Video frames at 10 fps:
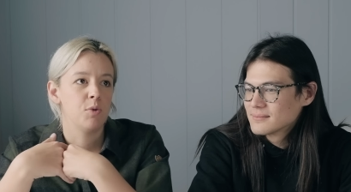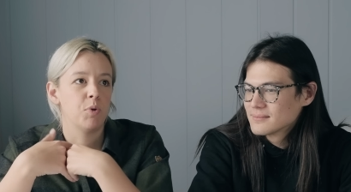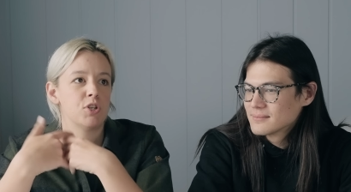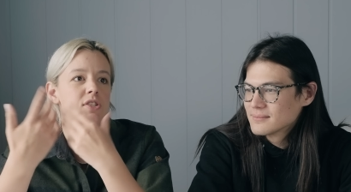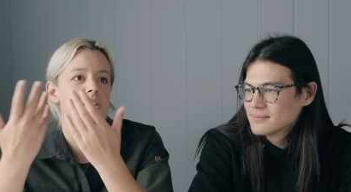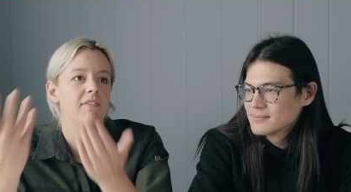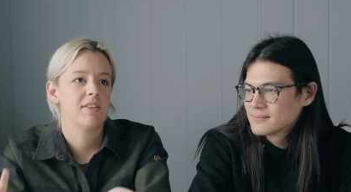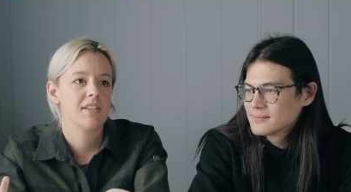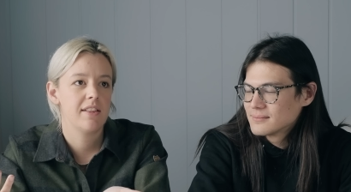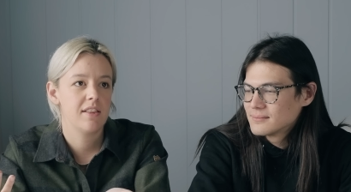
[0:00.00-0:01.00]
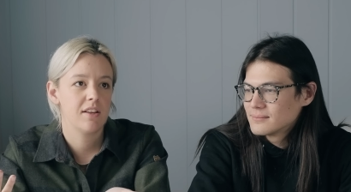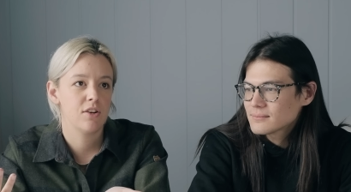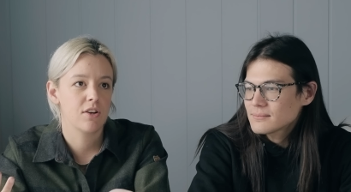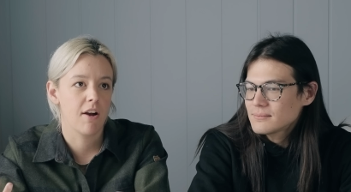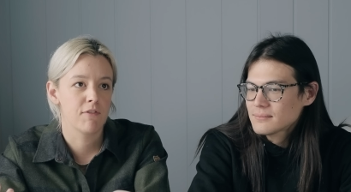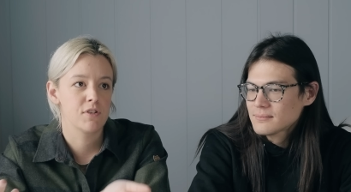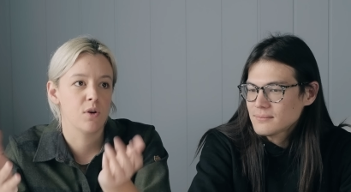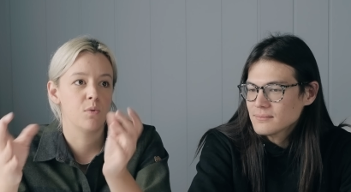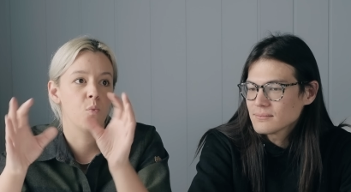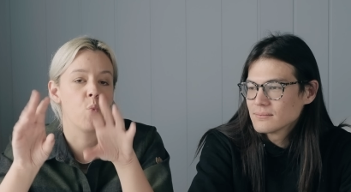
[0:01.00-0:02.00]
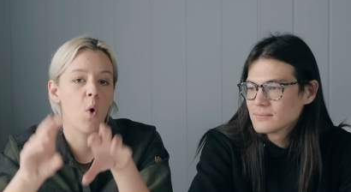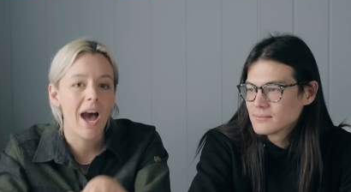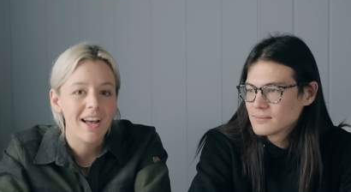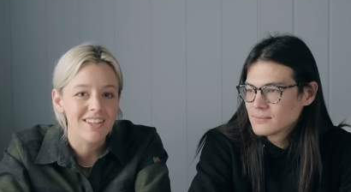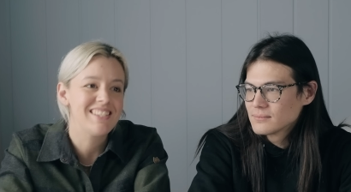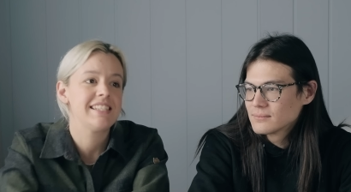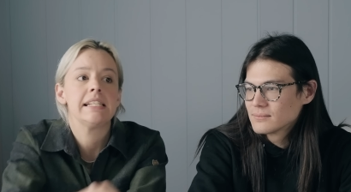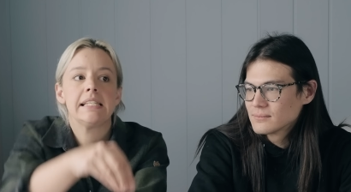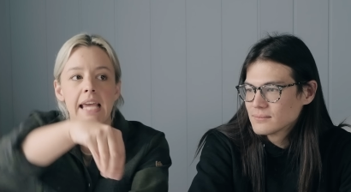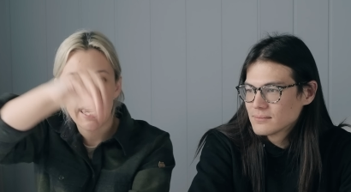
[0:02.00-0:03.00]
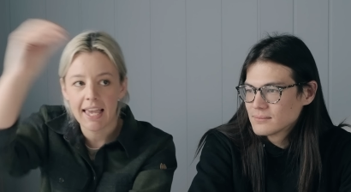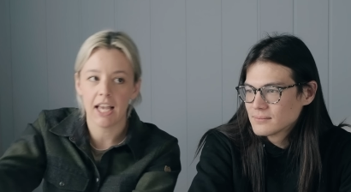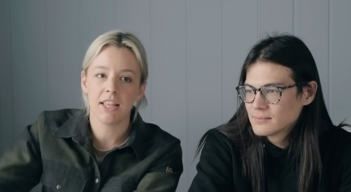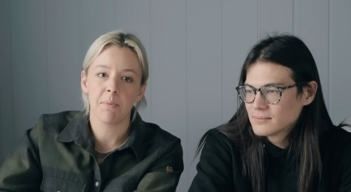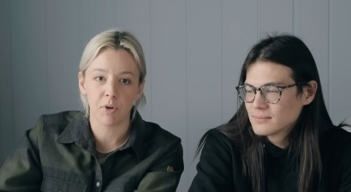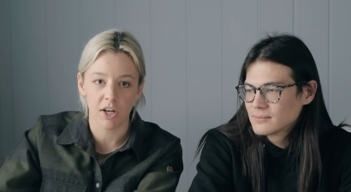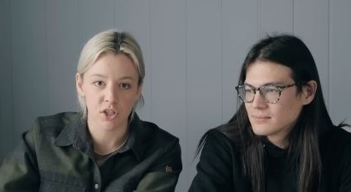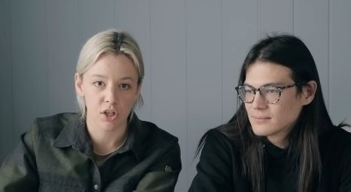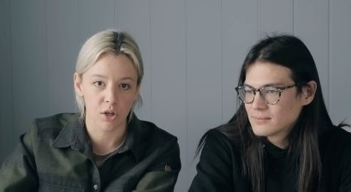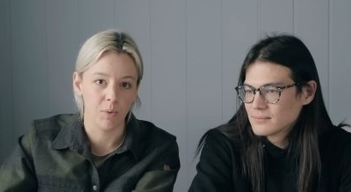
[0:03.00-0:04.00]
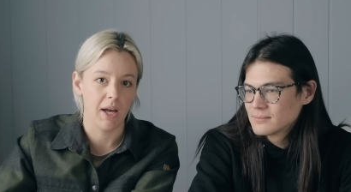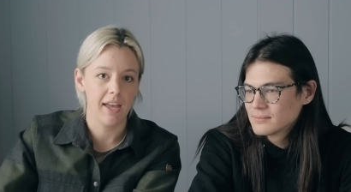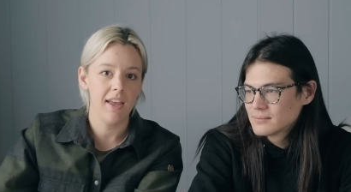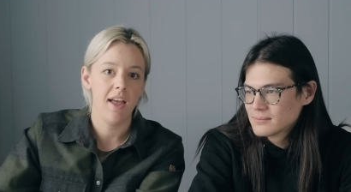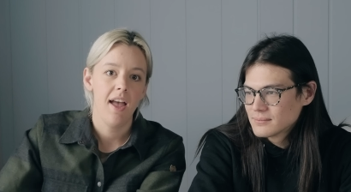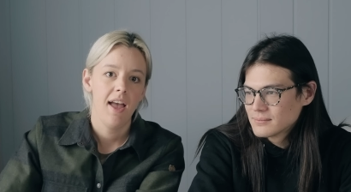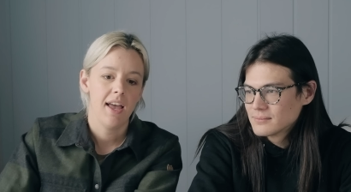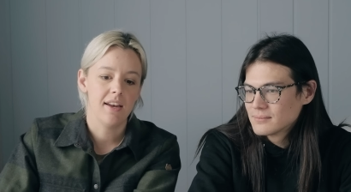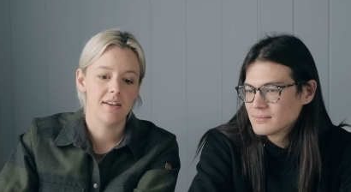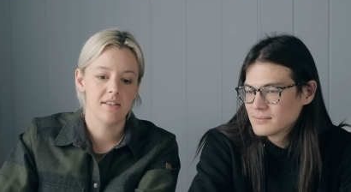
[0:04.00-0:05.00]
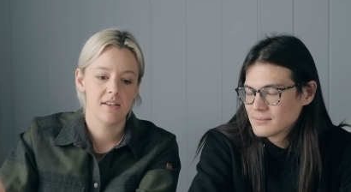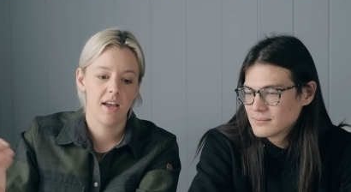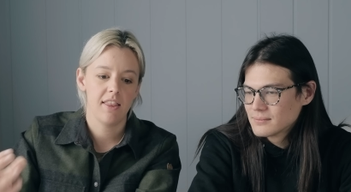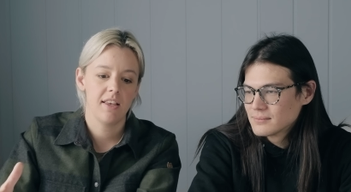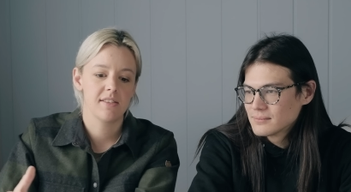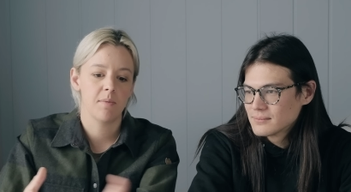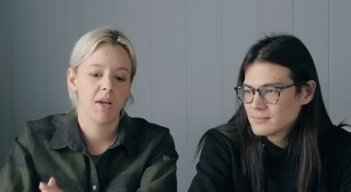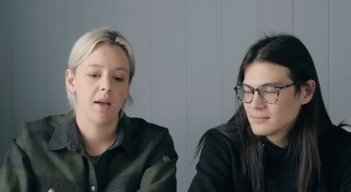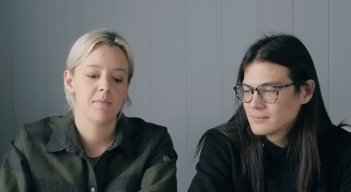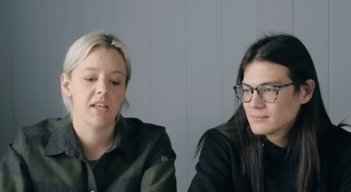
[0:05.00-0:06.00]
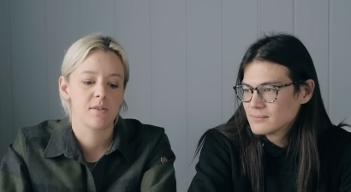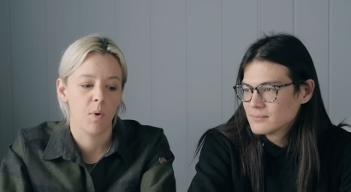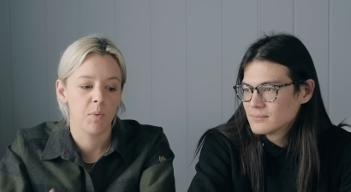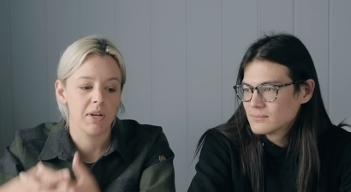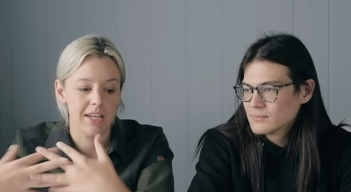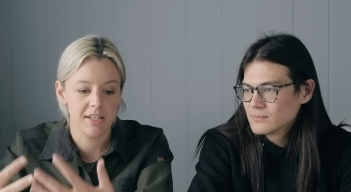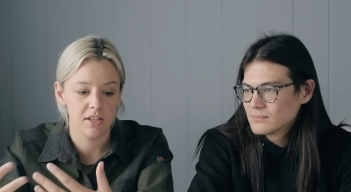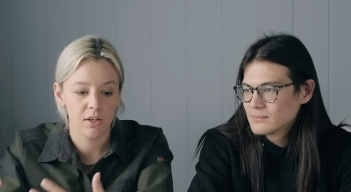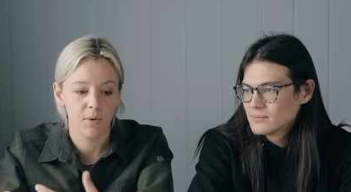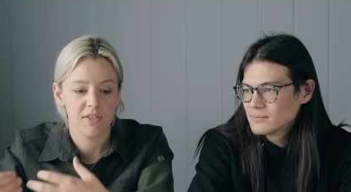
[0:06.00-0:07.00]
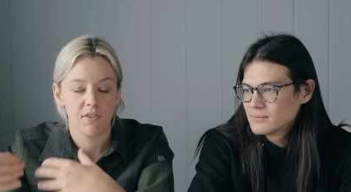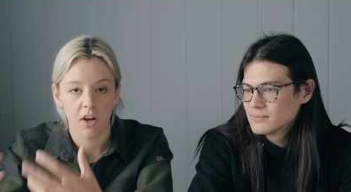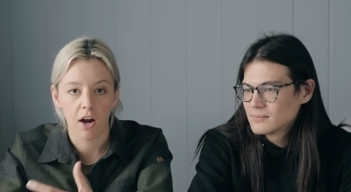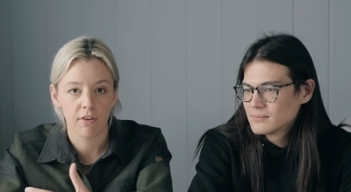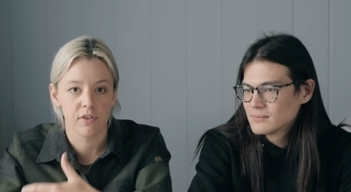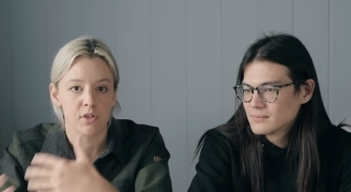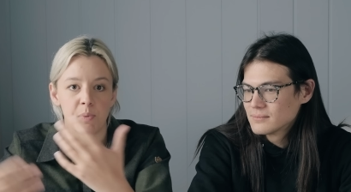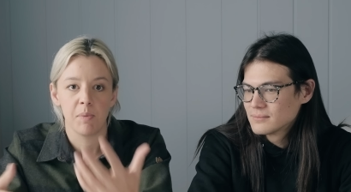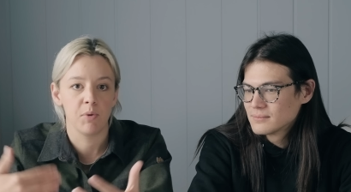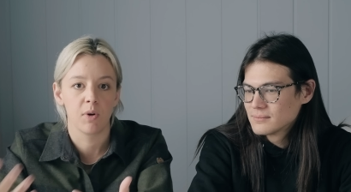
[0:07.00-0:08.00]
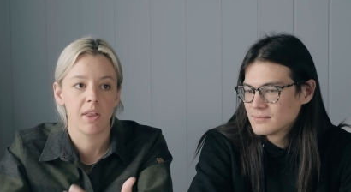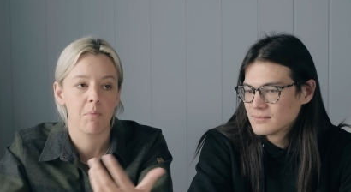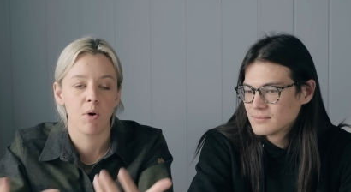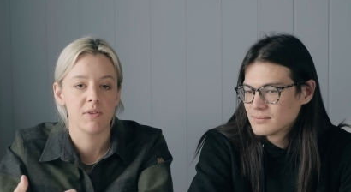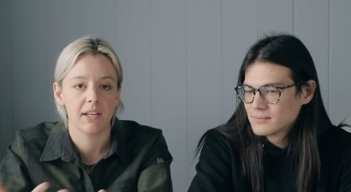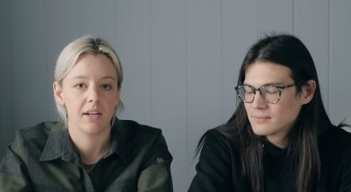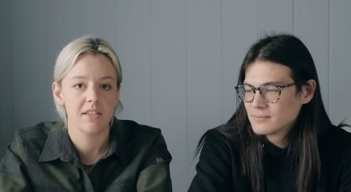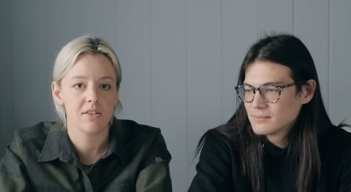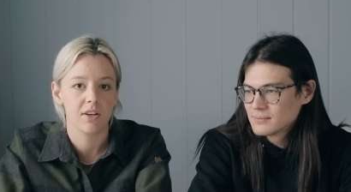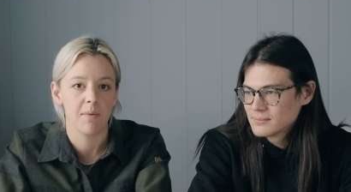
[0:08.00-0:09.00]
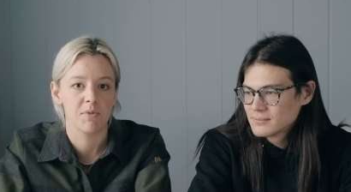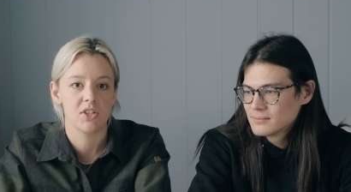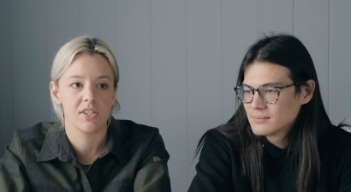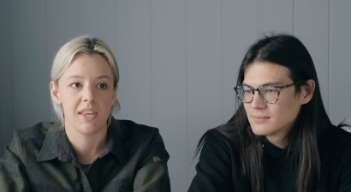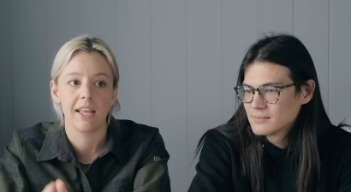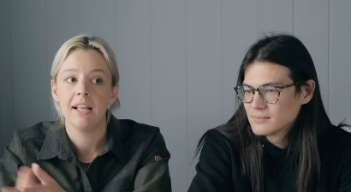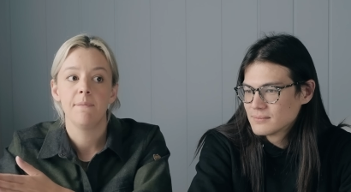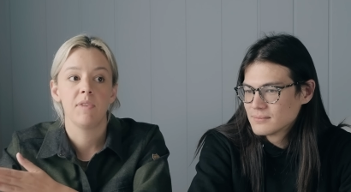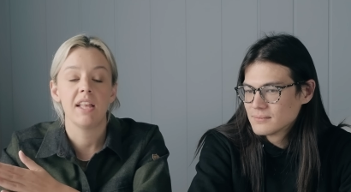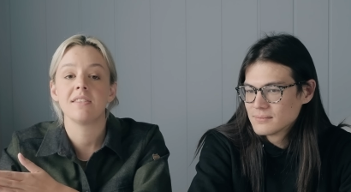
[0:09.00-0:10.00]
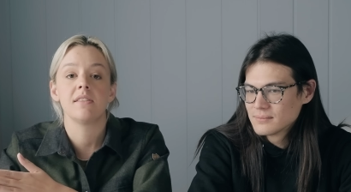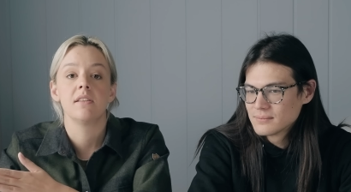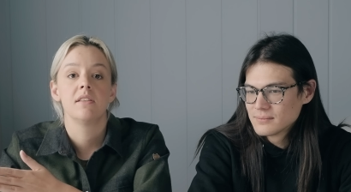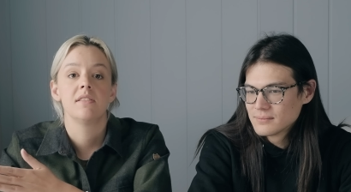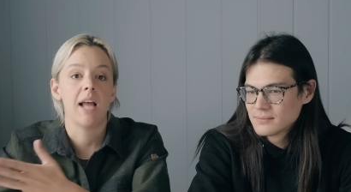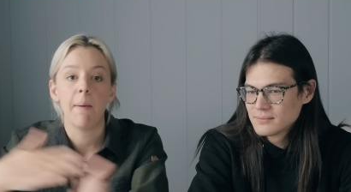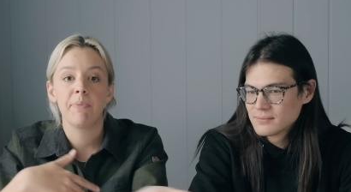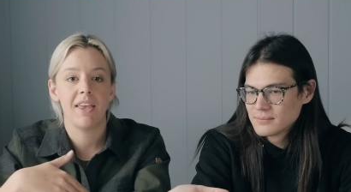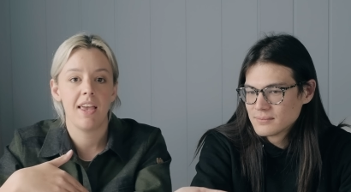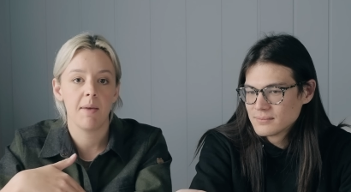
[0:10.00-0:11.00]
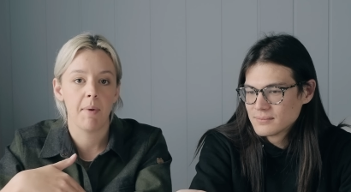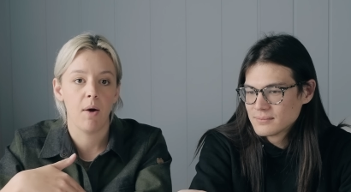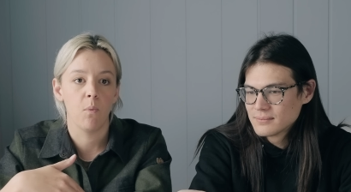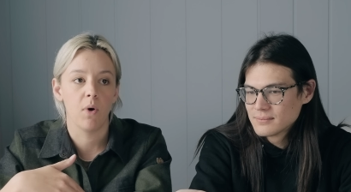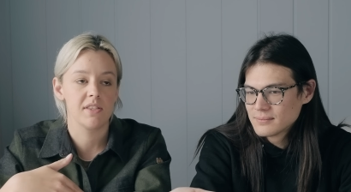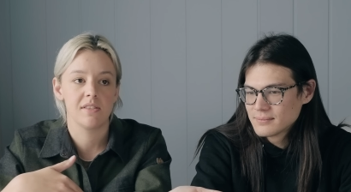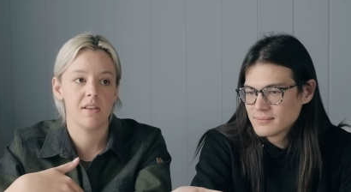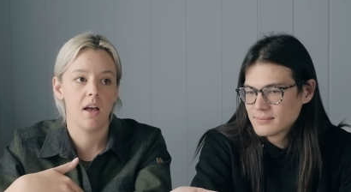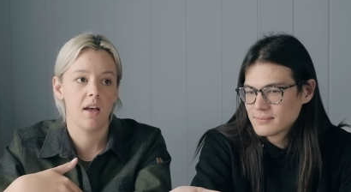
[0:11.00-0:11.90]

Speaker 1: You push yourself outside the, your comfort zone whilst taking the pressure away. And I think sometimes that's what we need to do as photographers or people who are like posting on Instagram is just like, let's stop thinking about what's